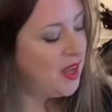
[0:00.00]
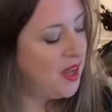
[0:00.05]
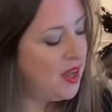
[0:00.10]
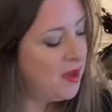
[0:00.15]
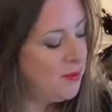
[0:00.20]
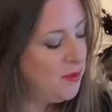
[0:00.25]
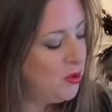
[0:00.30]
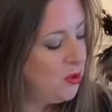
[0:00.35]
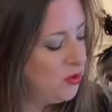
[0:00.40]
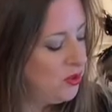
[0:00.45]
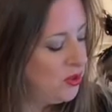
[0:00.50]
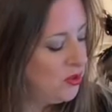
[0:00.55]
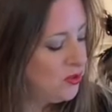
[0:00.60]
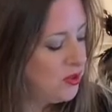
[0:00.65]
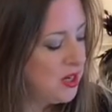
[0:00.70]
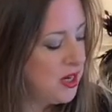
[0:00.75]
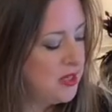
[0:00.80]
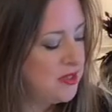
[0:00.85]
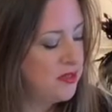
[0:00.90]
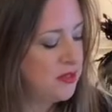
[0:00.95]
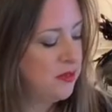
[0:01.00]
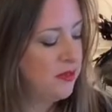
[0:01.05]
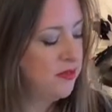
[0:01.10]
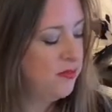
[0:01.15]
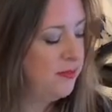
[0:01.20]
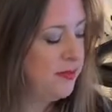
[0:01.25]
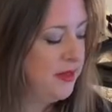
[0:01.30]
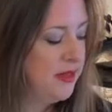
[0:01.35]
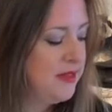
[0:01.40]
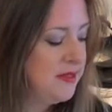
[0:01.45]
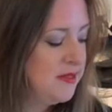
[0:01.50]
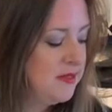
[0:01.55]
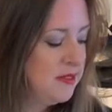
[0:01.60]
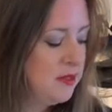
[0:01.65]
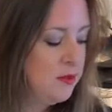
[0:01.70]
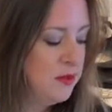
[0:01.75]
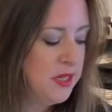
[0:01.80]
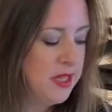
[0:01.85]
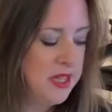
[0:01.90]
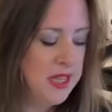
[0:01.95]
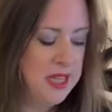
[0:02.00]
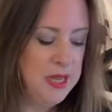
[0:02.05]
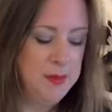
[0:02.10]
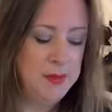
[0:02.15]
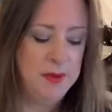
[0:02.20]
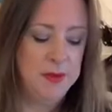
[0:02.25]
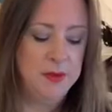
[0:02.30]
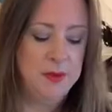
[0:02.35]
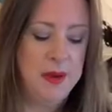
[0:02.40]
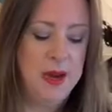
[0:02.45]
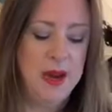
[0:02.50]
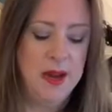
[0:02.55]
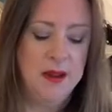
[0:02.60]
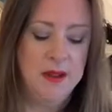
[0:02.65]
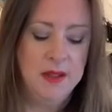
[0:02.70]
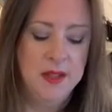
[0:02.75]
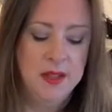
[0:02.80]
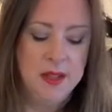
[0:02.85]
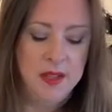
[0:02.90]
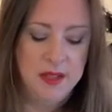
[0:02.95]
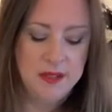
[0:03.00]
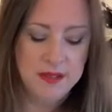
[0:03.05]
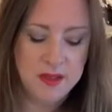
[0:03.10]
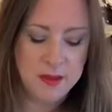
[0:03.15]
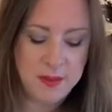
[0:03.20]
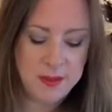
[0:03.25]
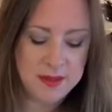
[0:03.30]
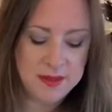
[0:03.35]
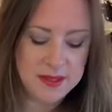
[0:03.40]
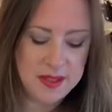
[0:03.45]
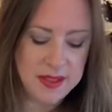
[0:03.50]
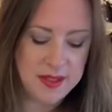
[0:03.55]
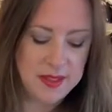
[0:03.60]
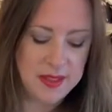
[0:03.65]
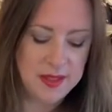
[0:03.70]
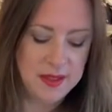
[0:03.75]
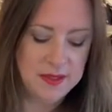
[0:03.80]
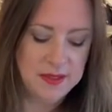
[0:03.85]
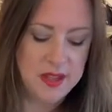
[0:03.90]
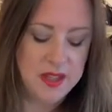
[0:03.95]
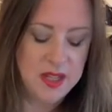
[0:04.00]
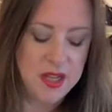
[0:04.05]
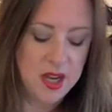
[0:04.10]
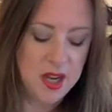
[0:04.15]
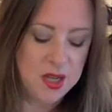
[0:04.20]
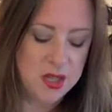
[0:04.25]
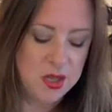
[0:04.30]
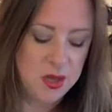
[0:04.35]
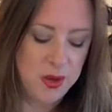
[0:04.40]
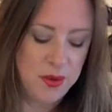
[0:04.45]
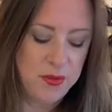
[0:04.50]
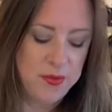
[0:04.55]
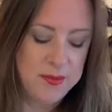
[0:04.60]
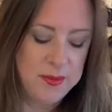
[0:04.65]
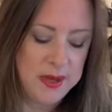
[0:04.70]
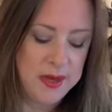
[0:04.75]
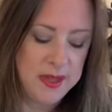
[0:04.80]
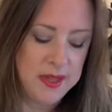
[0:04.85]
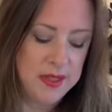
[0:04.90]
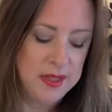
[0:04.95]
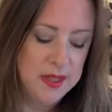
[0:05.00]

All your cut off bits you want to keep as well. So bits like this, I cut off my,